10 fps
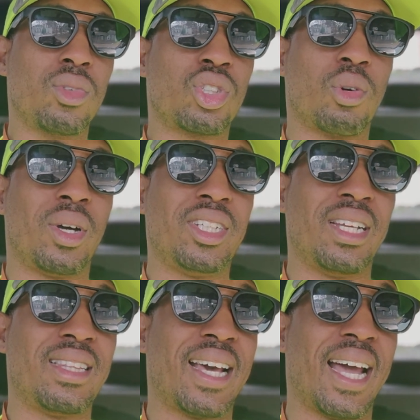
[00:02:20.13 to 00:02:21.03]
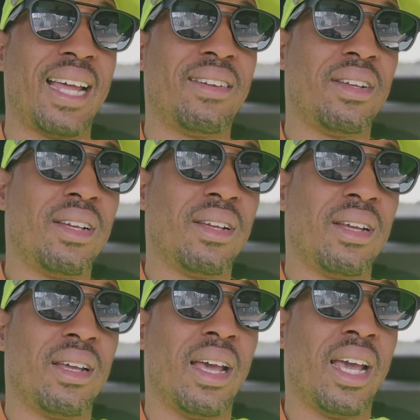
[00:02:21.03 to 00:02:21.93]
So I did that.
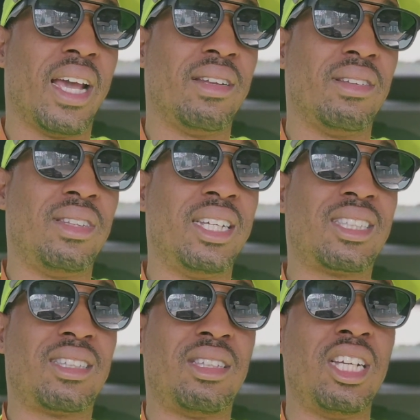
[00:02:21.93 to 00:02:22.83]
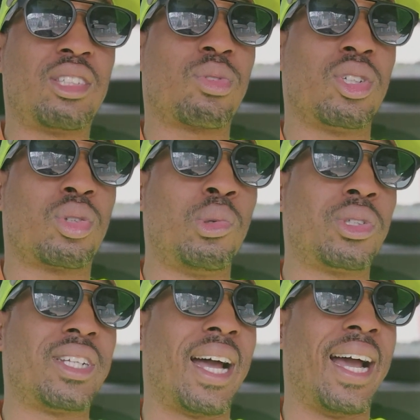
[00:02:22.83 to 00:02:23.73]
And these were the
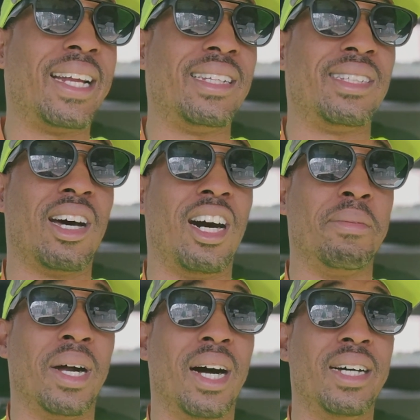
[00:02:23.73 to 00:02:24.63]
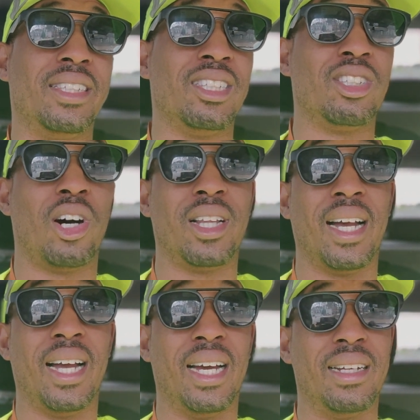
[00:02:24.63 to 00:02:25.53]
tools that I had at the time, guys. This is all
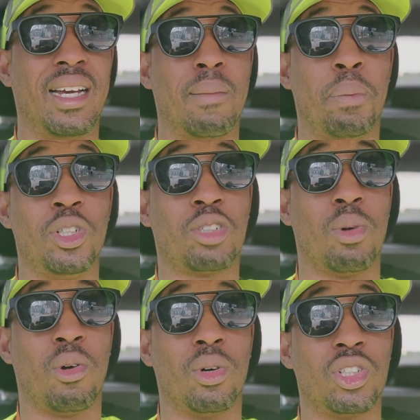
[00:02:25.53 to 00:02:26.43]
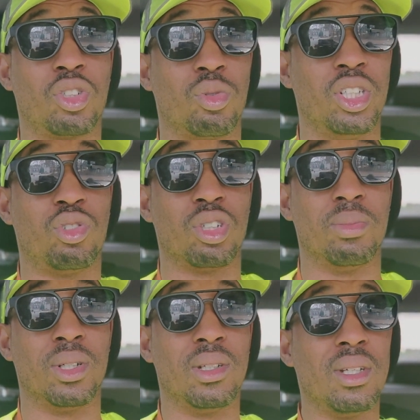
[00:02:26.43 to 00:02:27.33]
I had. I had a push mower, string
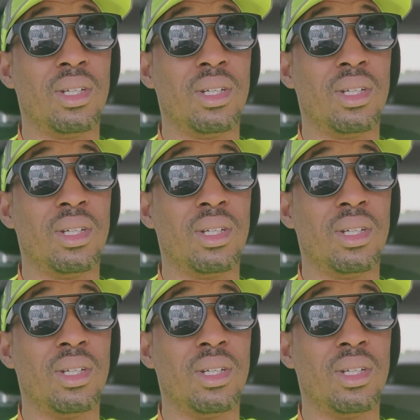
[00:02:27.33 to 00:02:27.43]
trimmer,